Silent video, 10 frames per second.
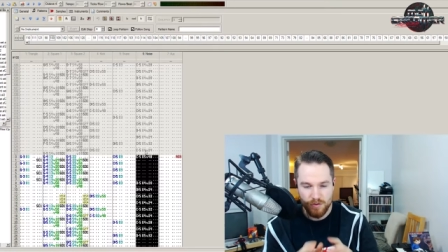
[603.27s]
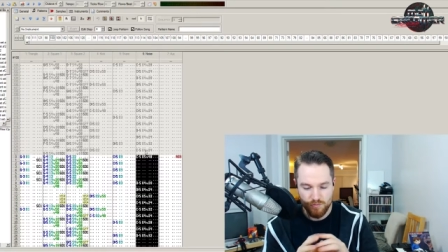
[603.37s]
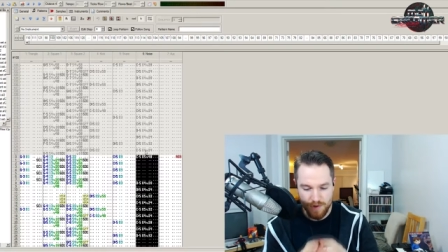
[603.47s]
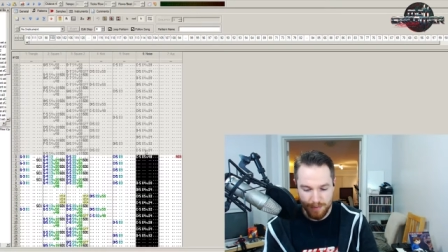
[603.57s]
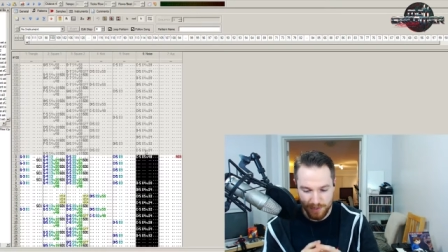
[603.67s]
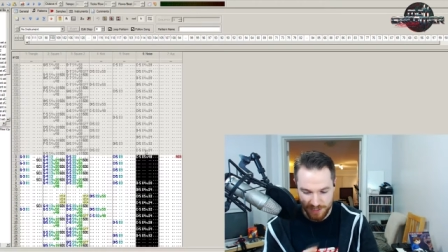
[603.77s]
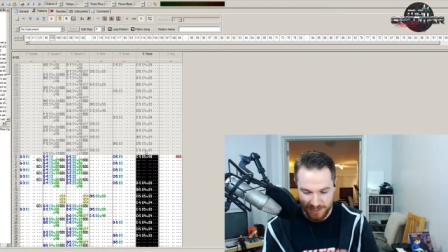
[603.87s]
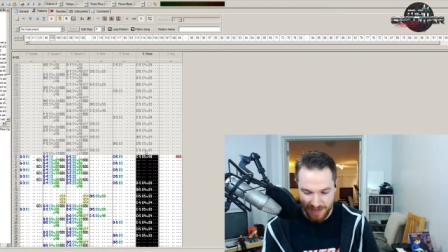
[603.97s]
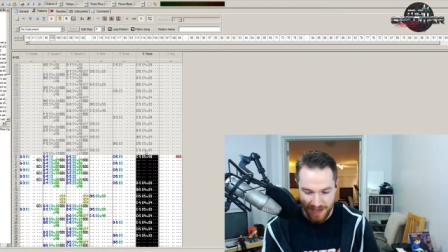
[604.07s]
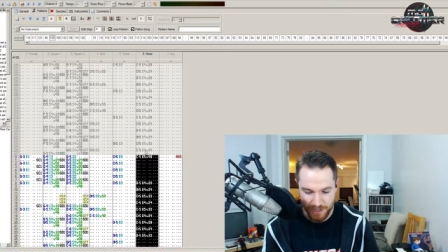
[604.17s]

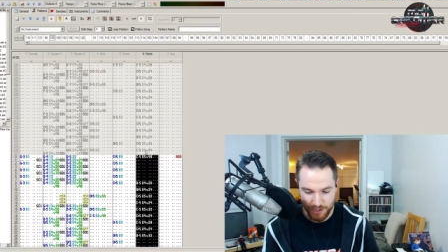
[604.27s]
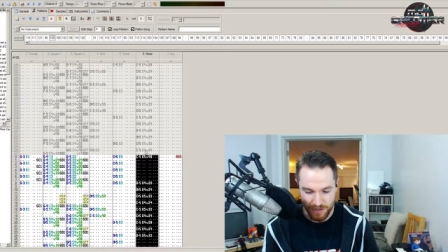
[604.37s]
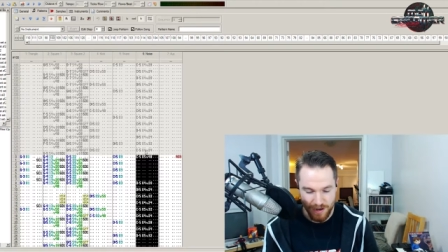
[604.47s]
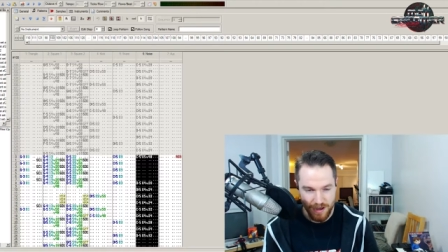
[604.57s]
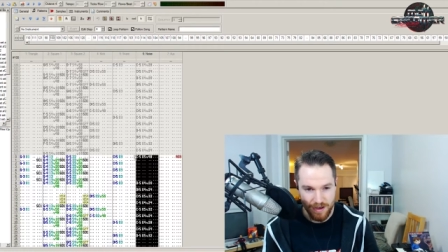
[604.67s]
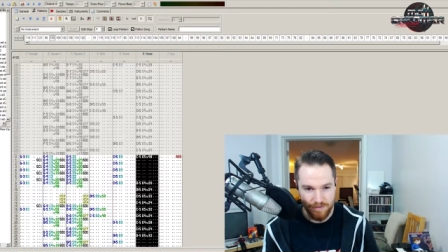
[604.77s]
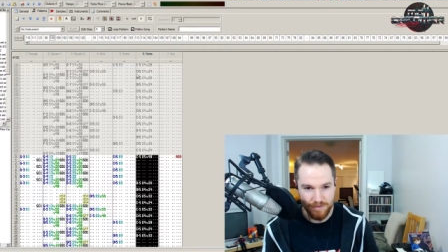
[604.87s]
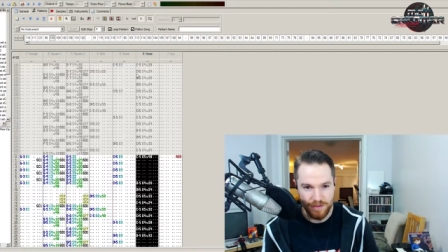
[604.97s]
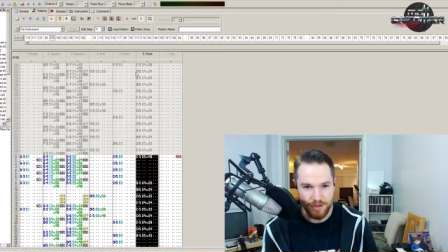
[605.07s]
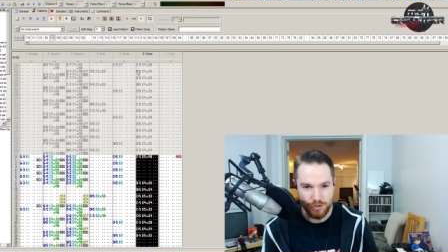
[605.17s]
representation
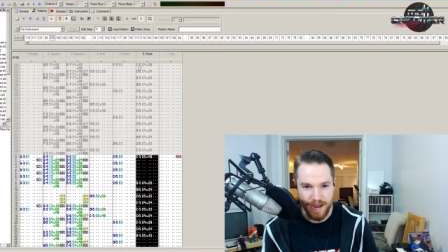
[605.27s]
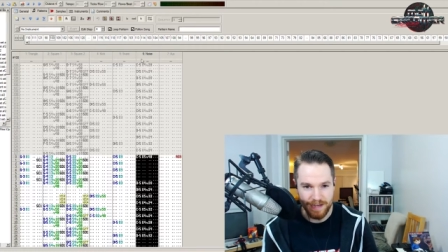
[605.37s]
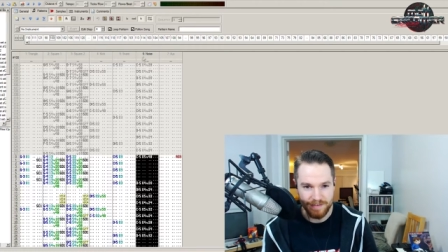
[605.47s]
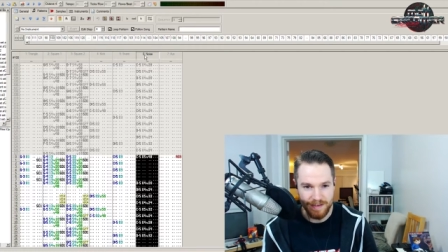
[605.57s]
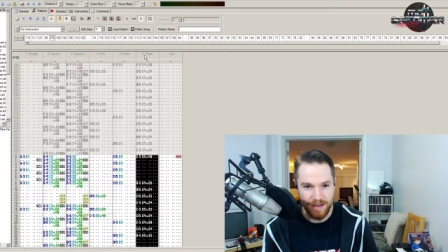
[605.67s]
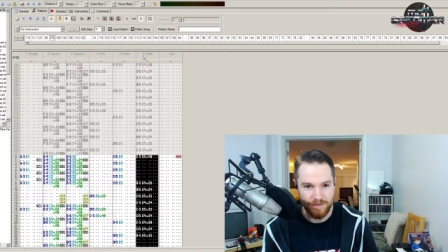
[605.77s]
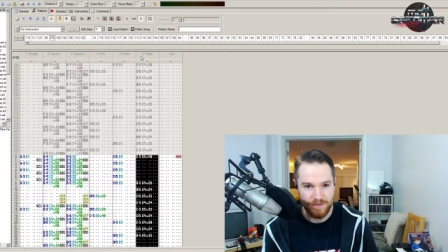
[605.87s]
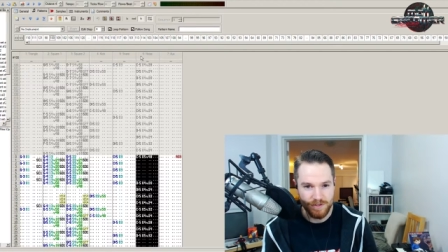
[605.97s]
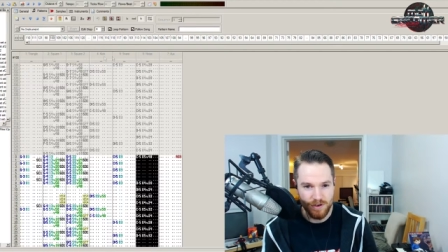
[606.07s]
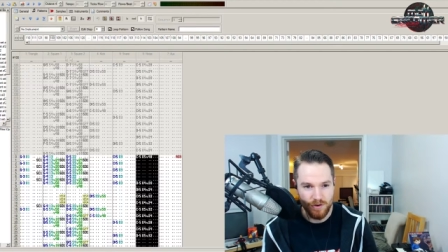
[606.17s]
of the track itself.
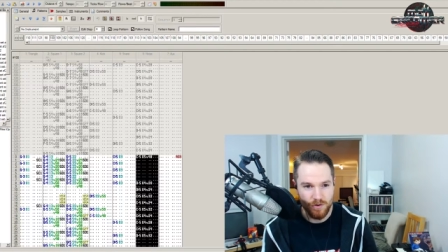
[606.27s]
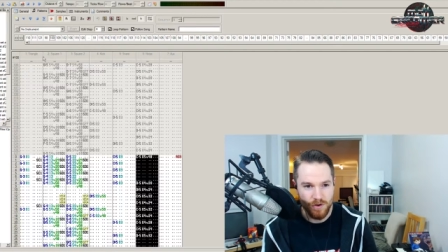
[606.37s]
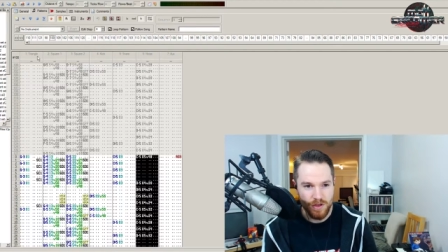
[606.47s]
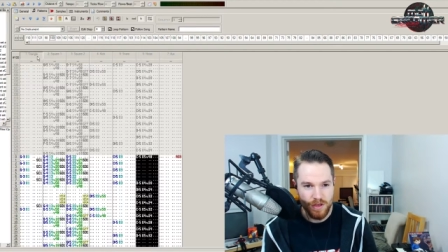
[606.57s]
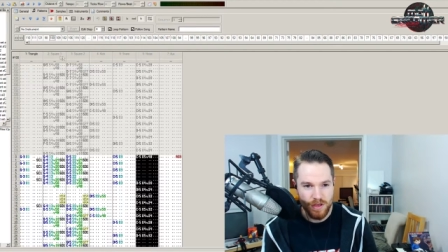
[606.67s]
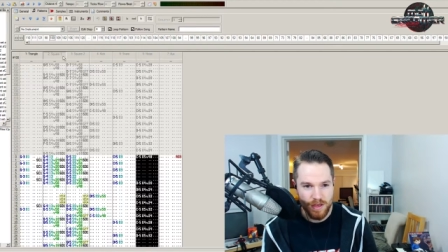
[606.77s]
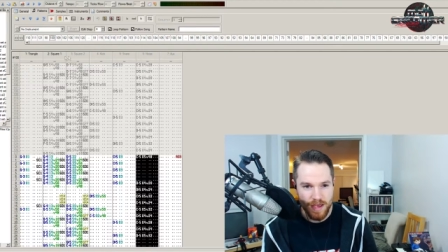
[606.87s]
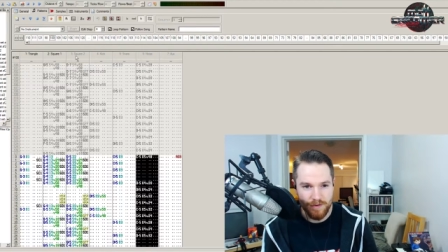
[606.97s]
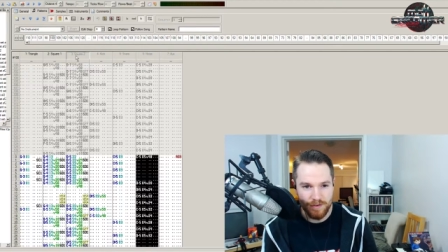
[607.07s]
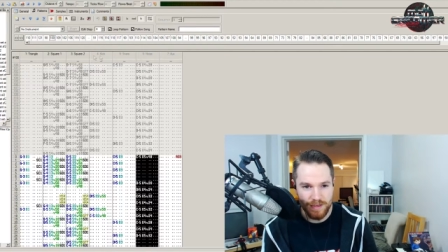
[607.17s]
So
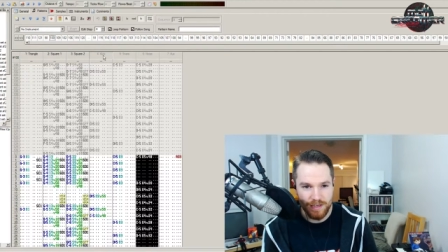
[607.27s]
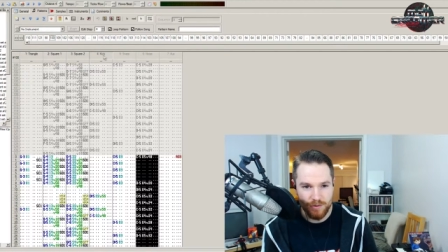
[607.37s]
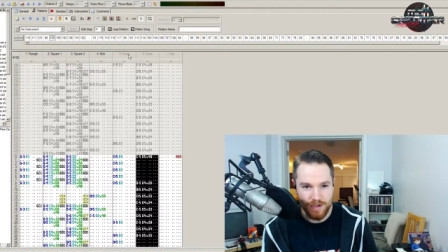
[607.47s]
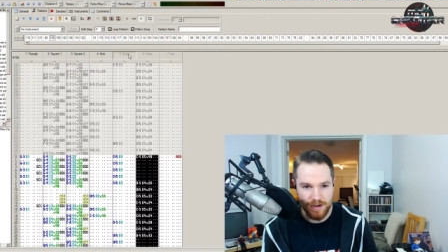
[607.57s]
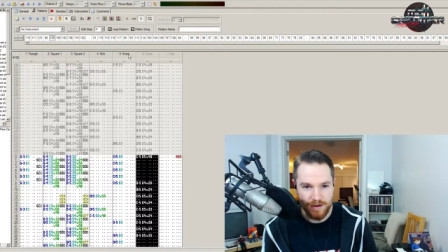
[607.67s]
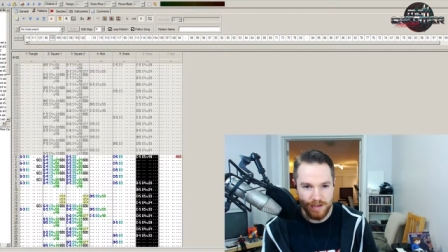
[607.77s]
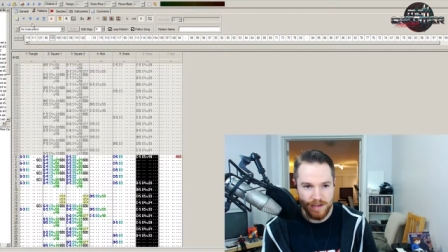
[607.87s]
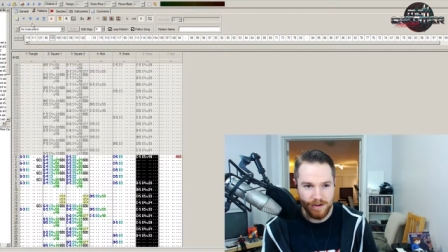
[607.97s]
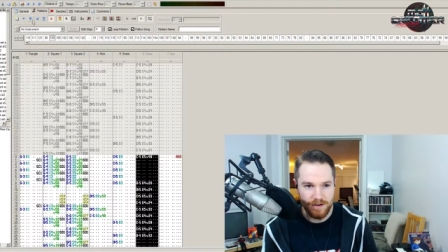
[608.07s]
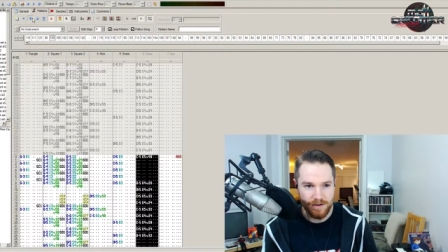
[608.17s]
everything you hear
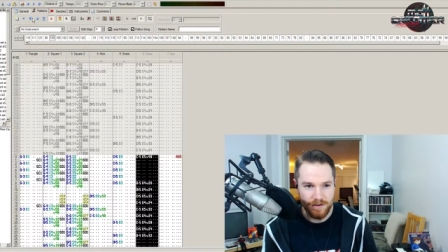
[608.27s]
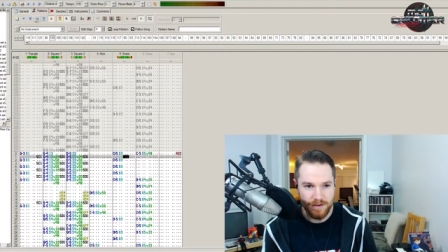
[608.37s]
here